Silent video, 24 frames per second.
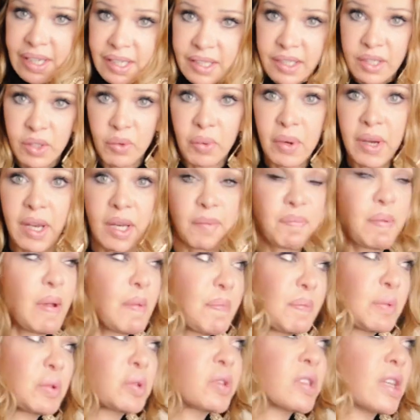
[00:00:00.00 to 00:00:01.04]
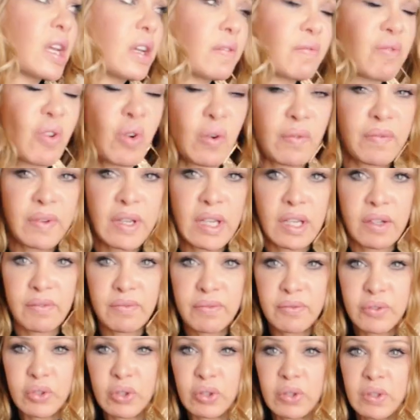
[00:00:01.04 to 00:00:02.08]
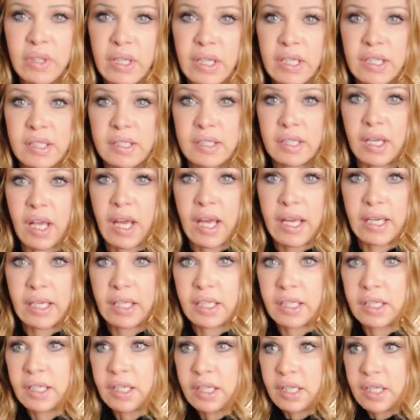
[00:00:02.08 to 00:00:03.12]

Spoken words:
It's quick. People say raw vegan food is like,